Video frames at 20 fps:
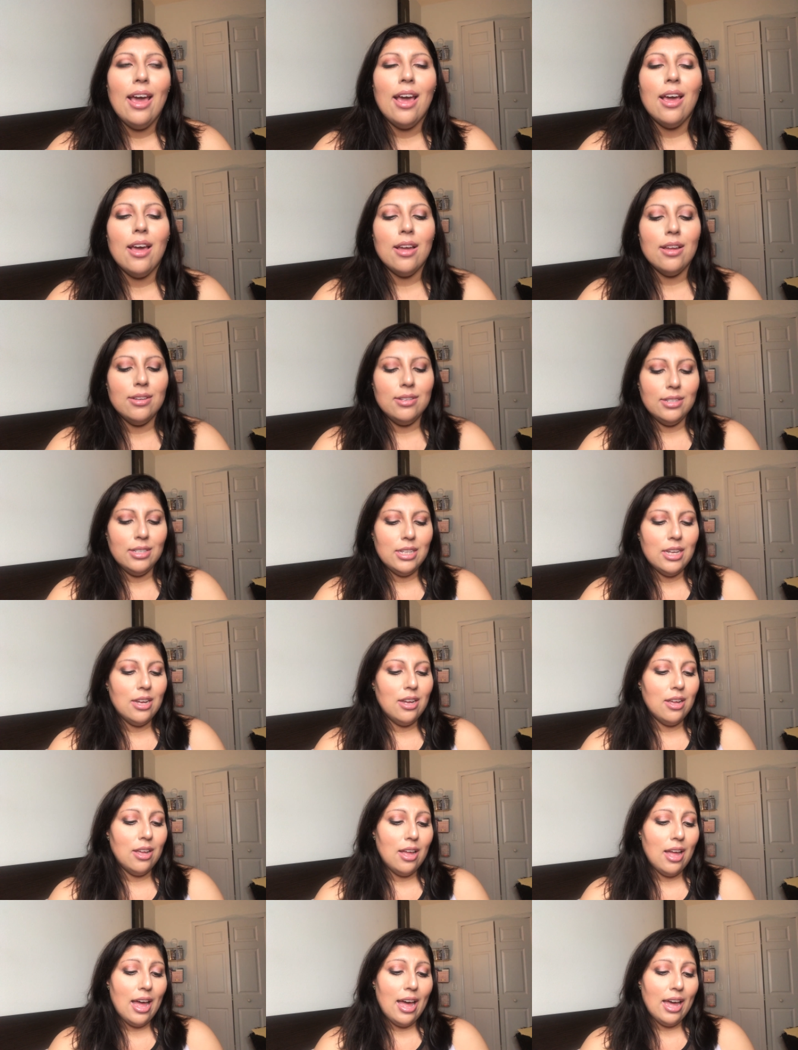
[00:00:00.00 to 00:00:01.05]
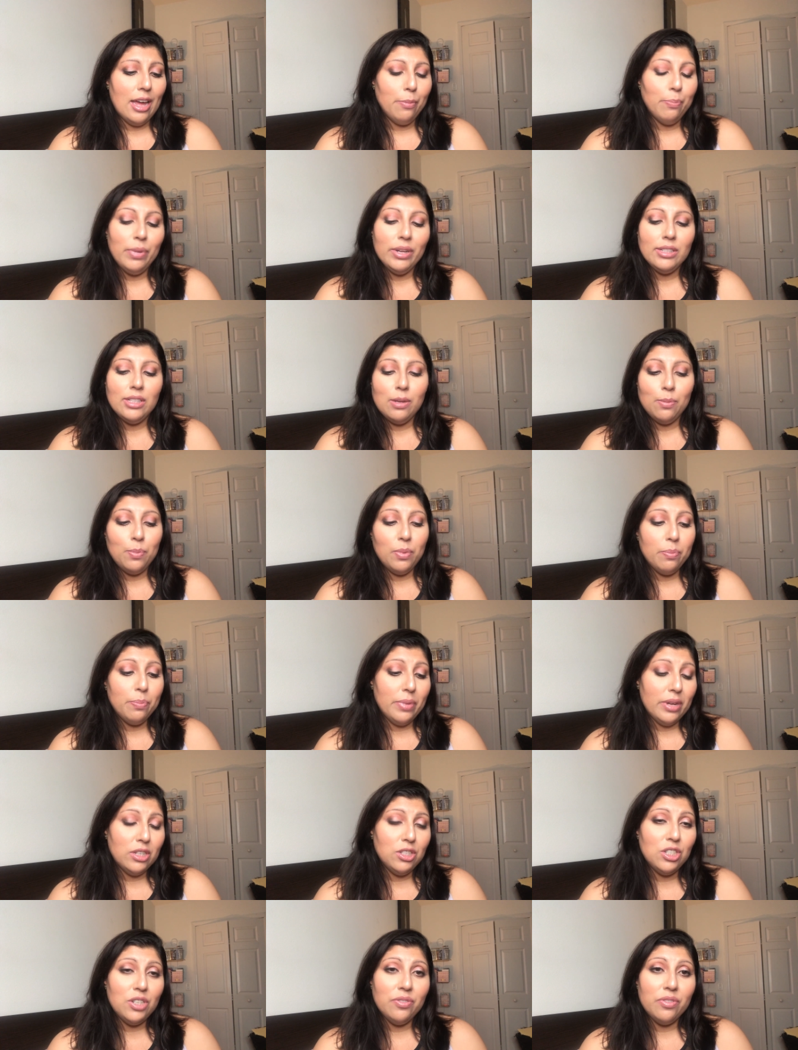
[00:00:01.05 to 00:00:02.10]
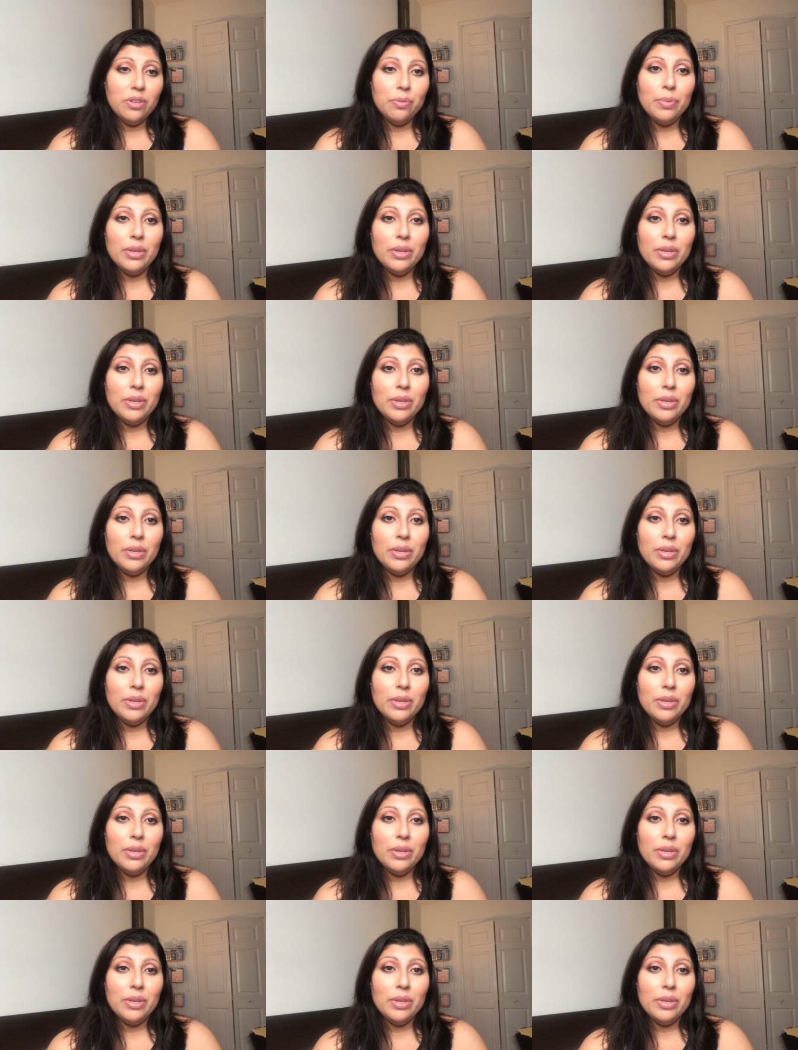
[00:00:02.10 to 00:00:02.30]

And I picked up a bunch of